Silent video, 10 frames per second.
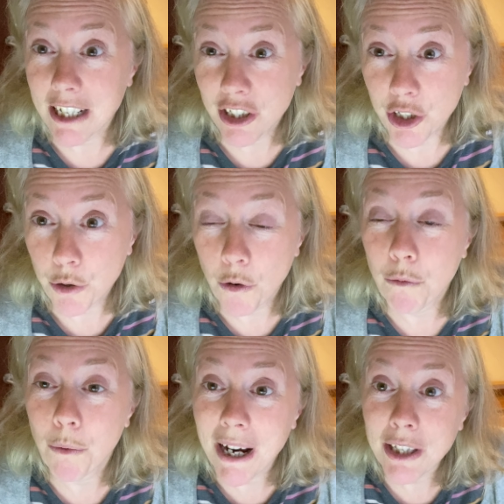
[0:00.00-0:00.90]
schedule of
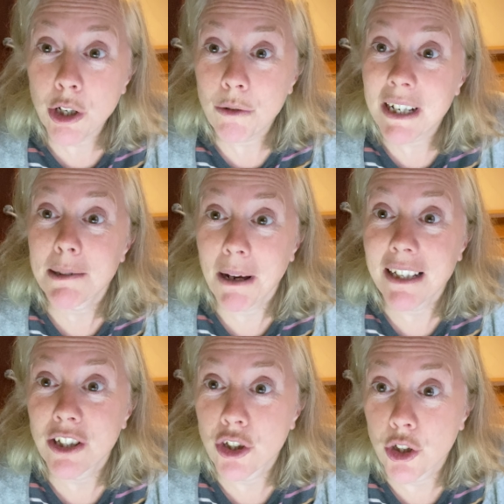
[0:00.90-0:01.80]
when you're
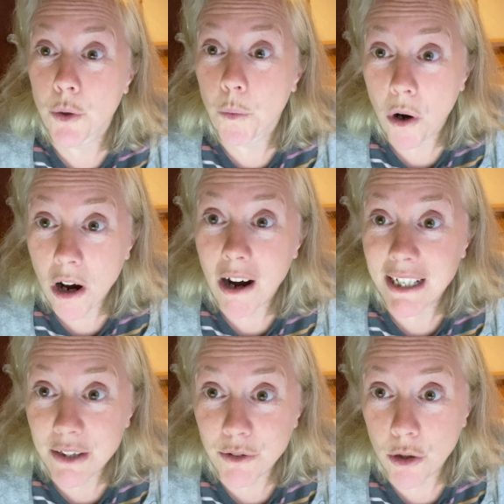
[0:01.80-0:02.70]
expecting to do what
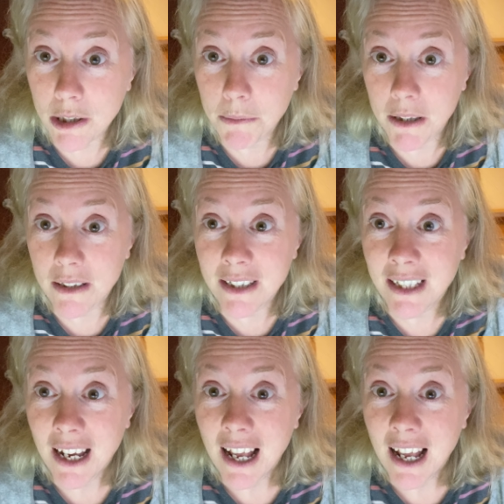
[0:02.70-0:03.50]
kinds of documents.